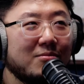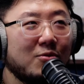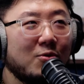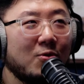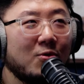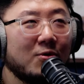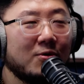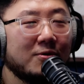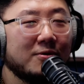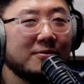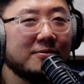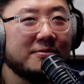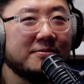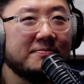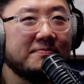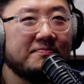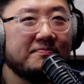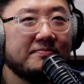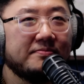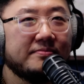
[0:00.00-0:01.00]
more
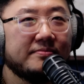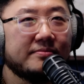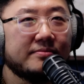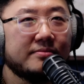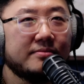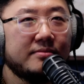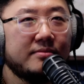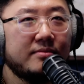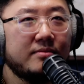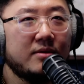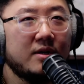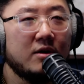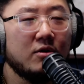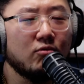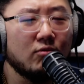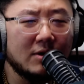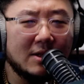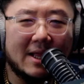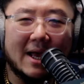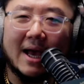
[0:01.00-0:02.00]

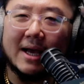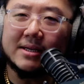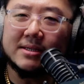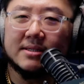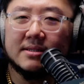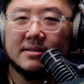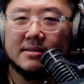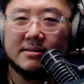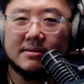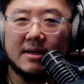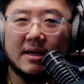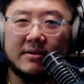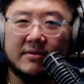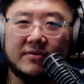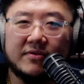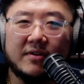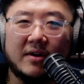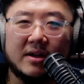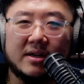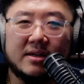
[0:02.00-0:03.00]
relaxed and
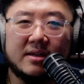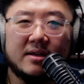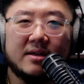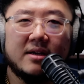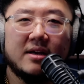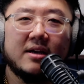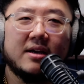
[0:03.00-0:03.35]
fun.